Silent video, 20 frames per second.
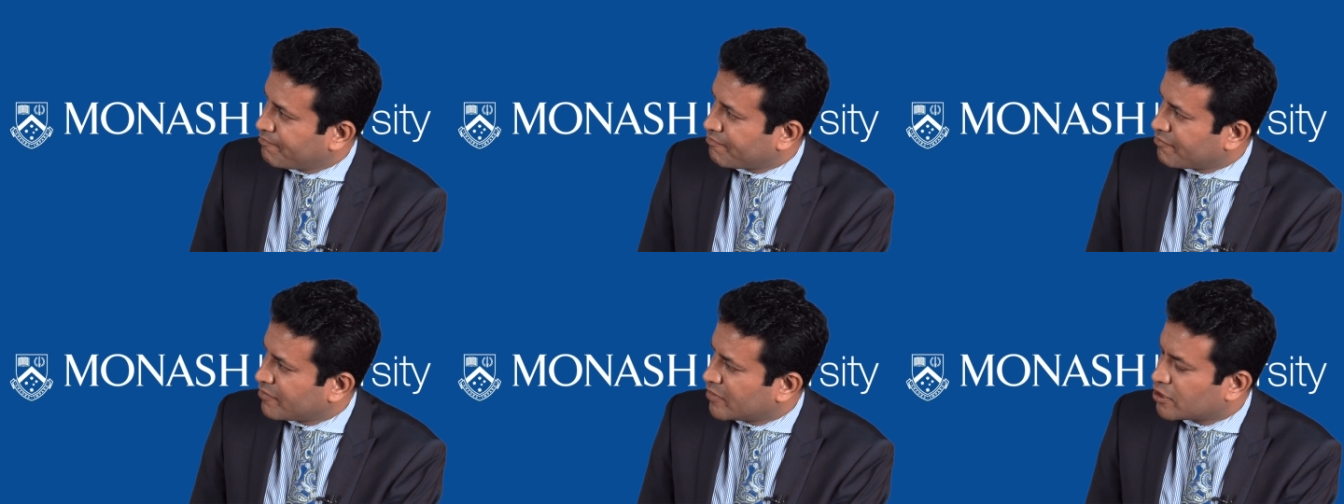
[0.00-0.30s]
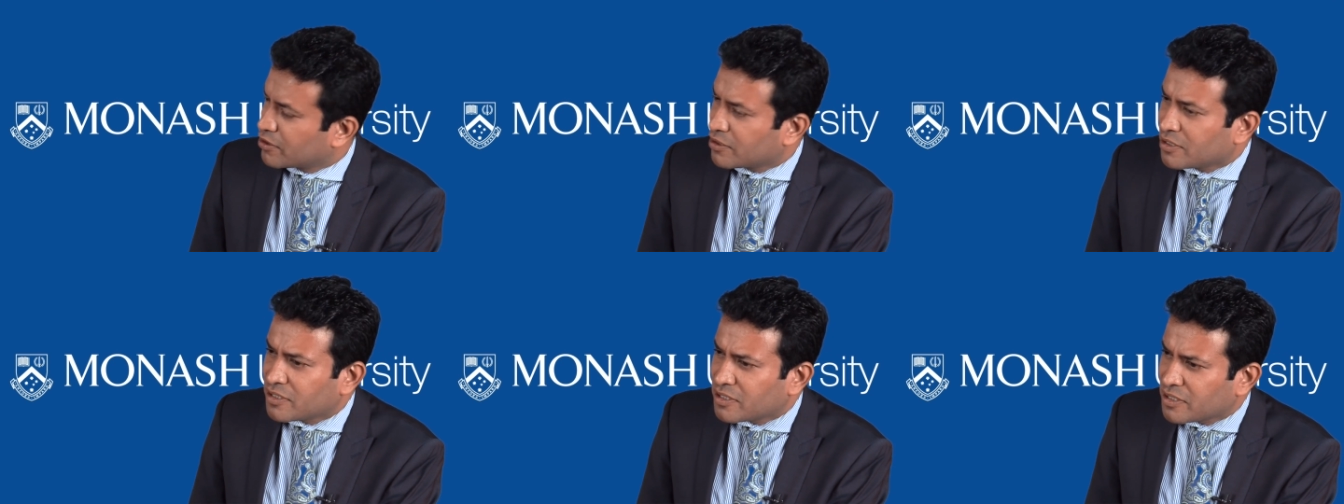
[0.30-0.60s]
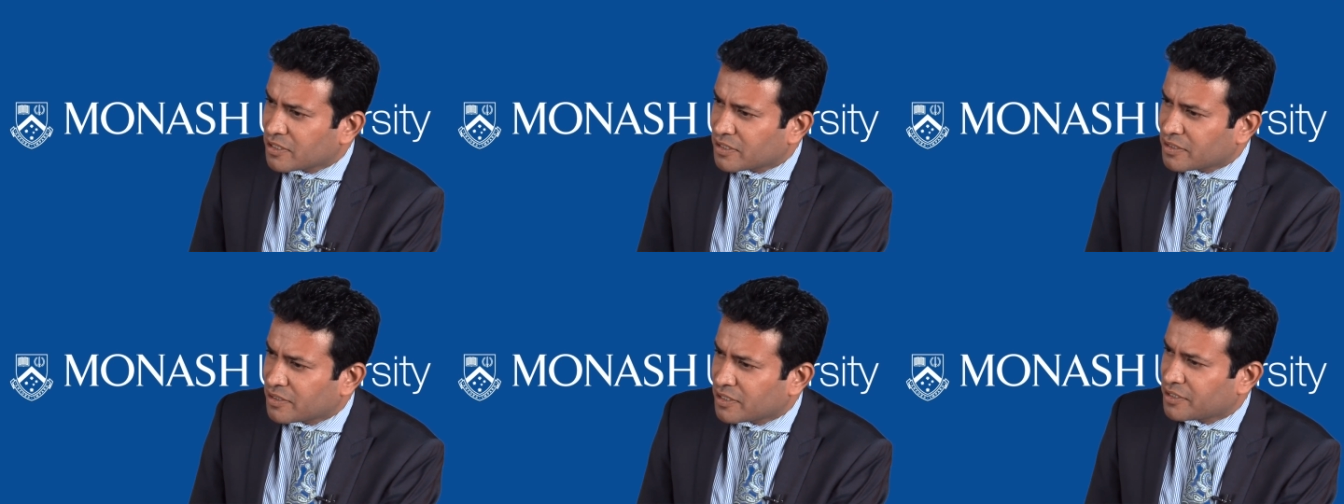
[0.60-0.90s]
So this
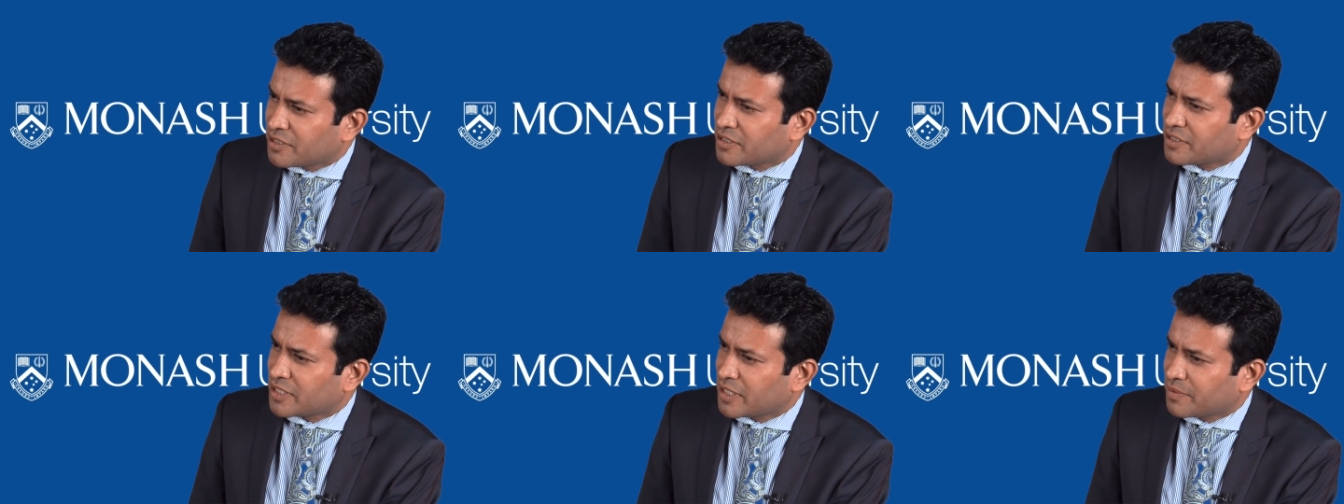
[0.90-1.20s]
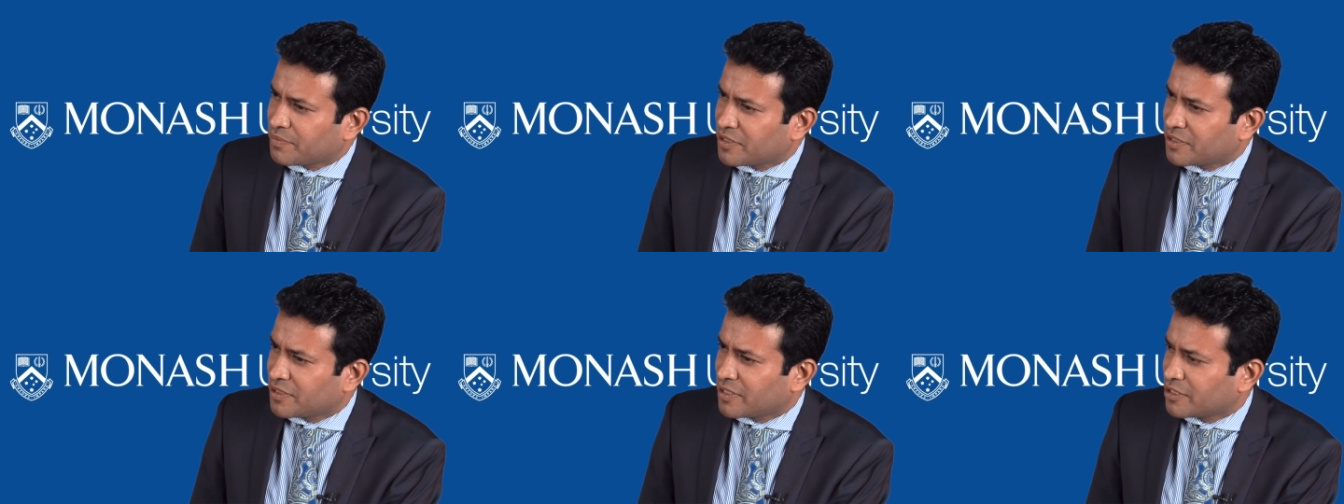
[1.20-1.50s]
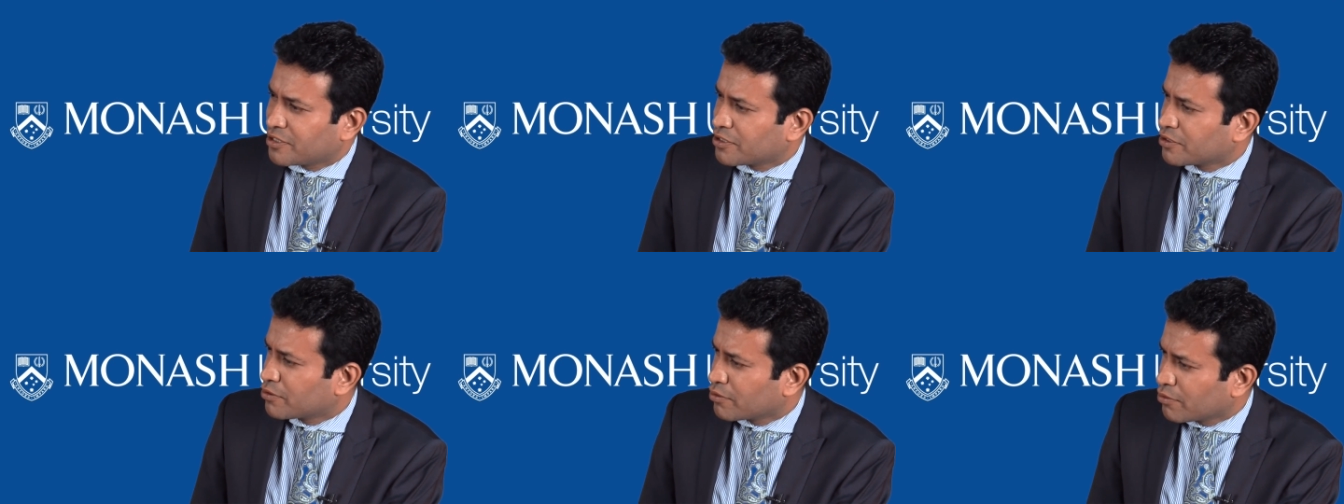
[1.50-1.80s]
is something
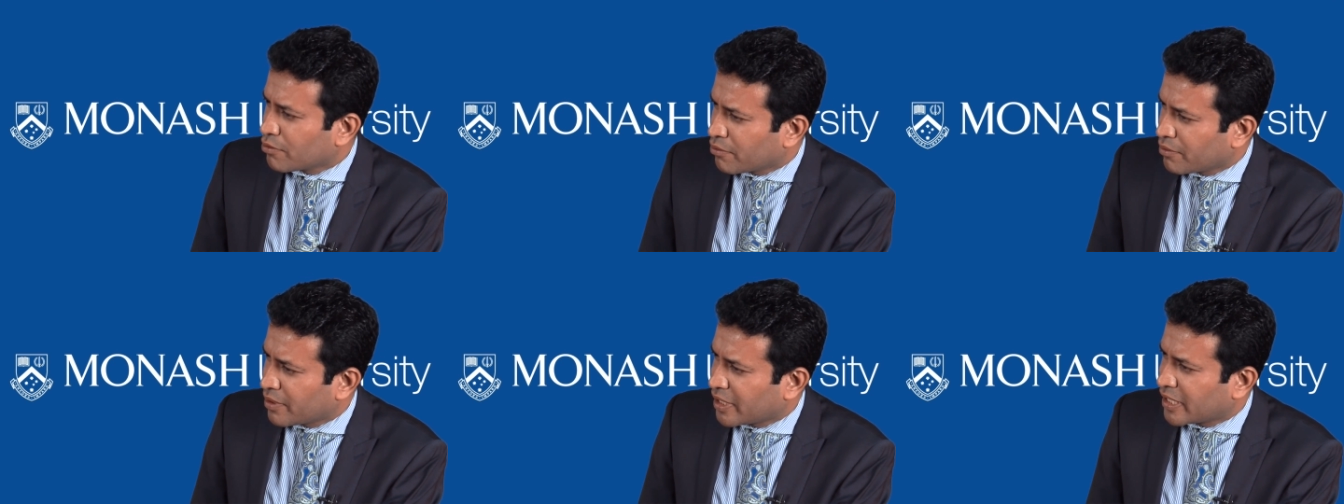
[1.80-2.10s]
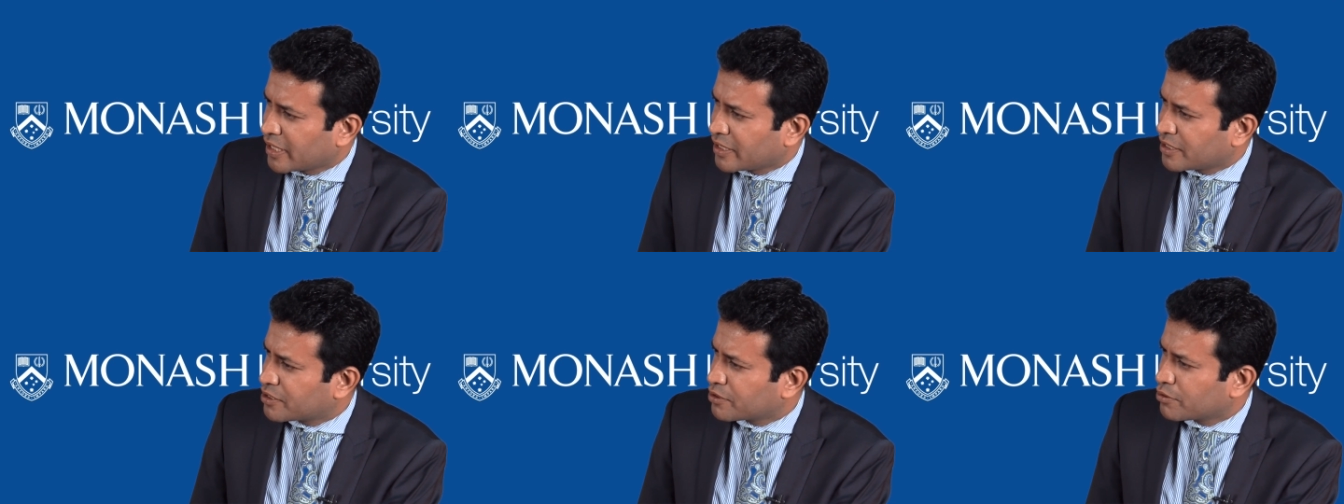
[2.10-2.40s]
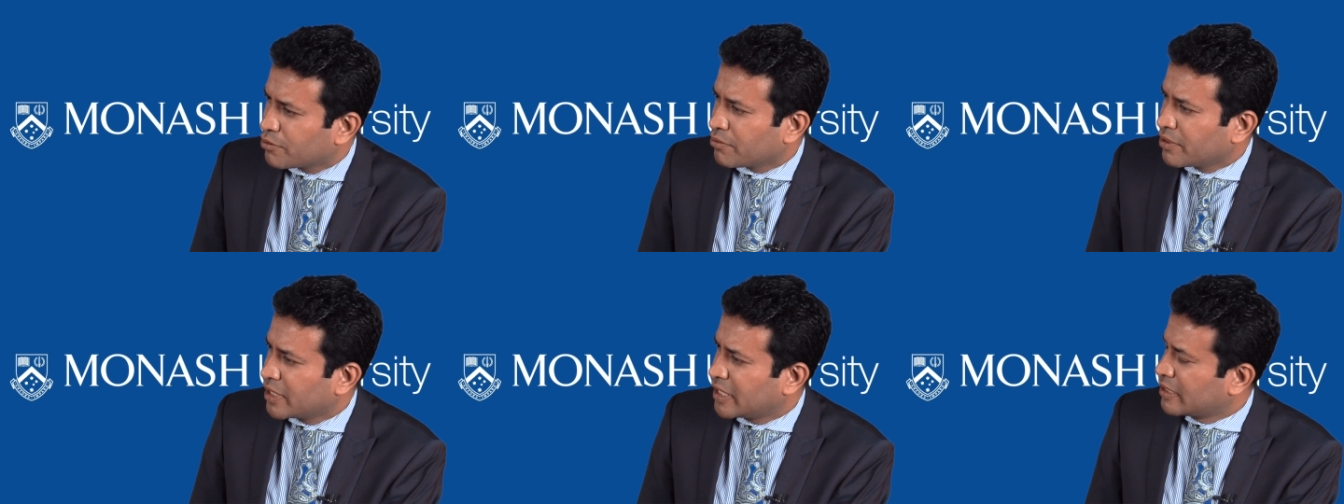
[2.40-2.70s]
that's growing. It's
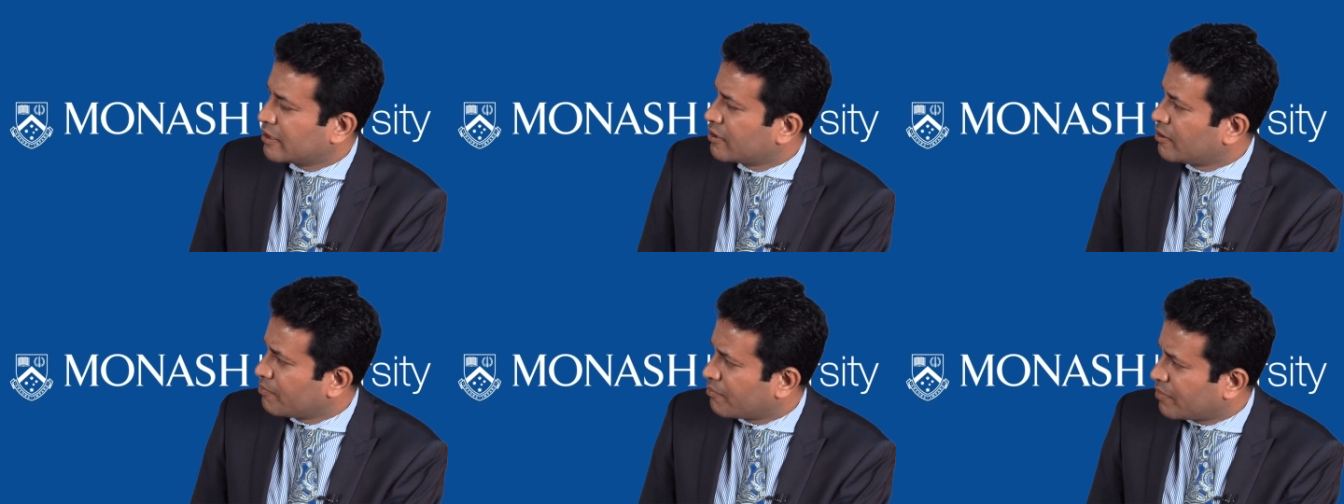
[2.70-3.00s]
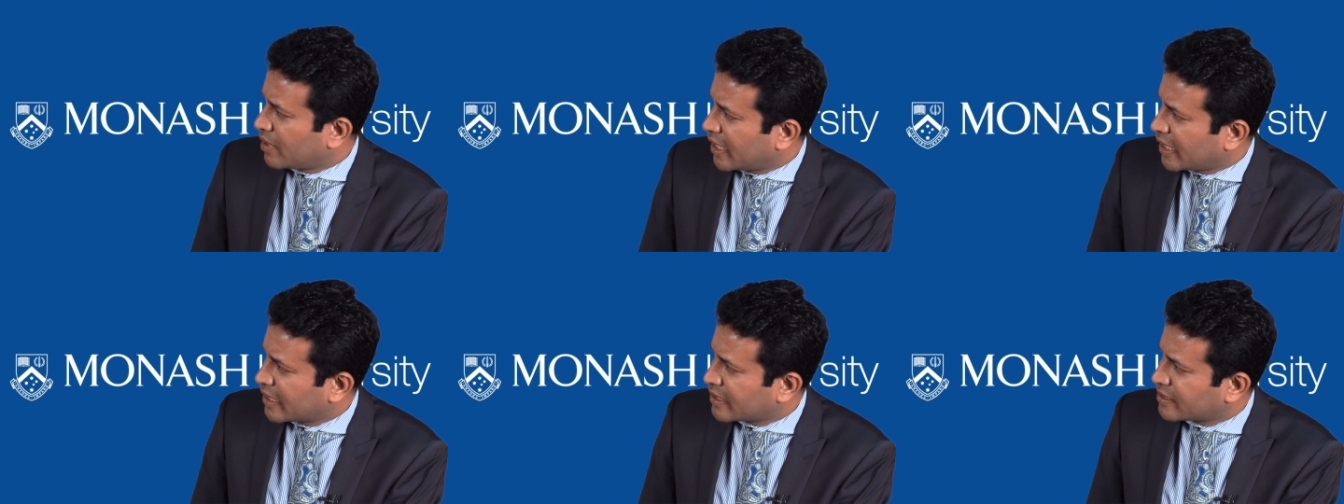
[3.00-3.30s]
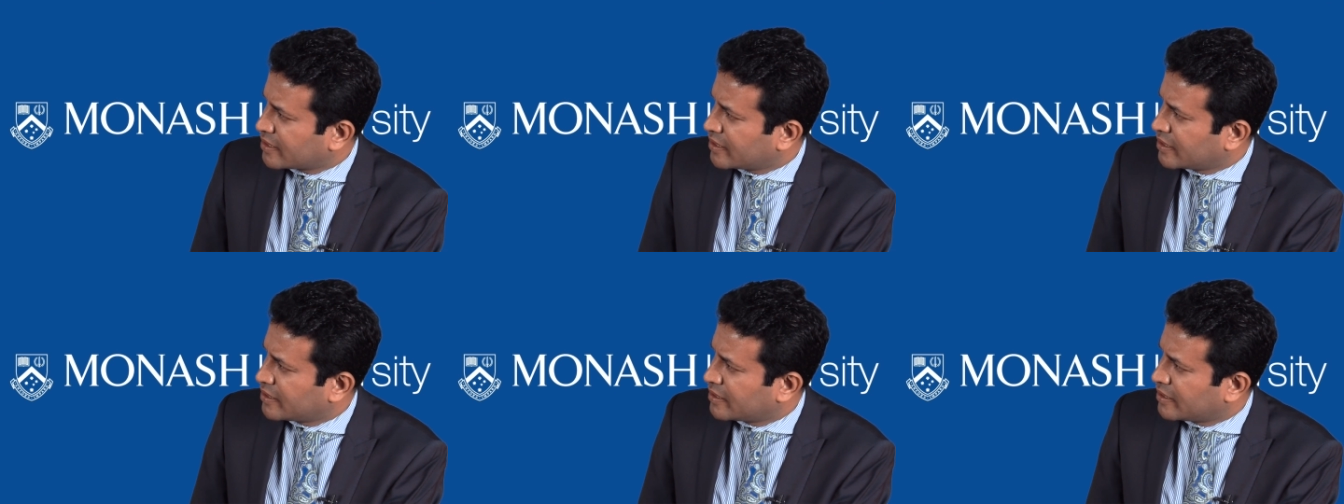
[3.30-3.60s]
growing in
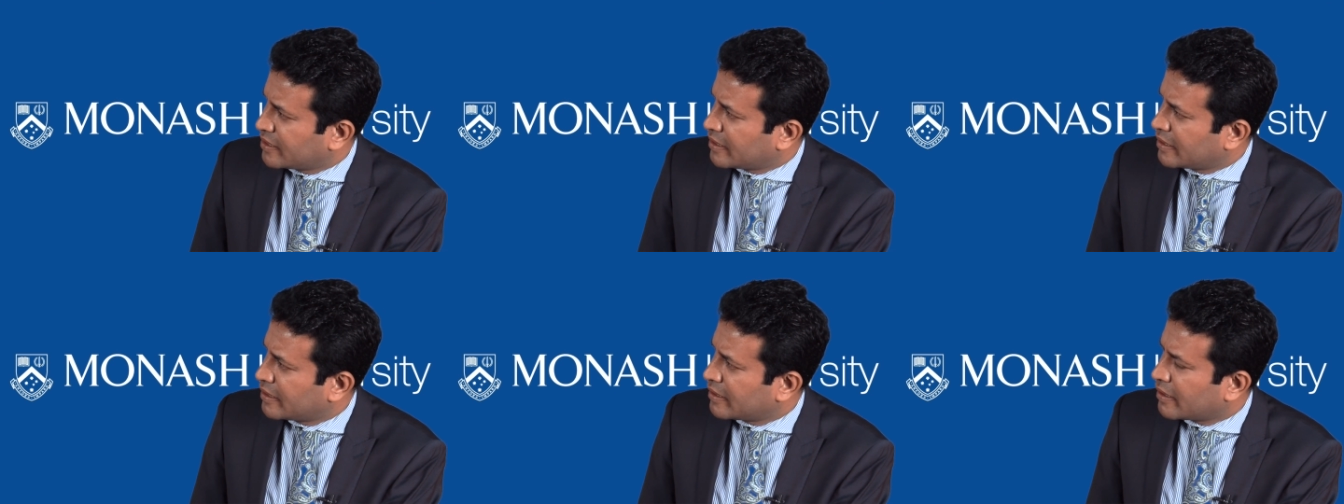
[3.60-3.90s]
complexity.